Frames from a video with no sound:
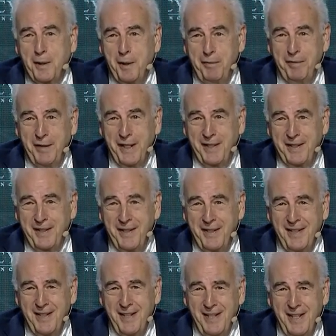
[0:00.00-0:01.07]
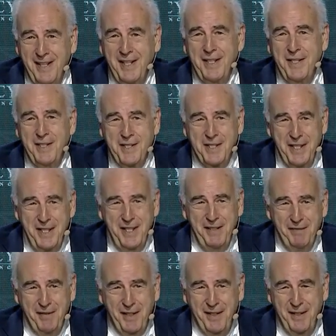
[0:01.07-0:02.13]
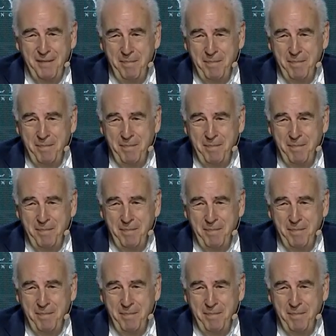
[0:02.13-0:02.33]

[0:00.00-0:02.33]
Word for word: COVID in Geneva.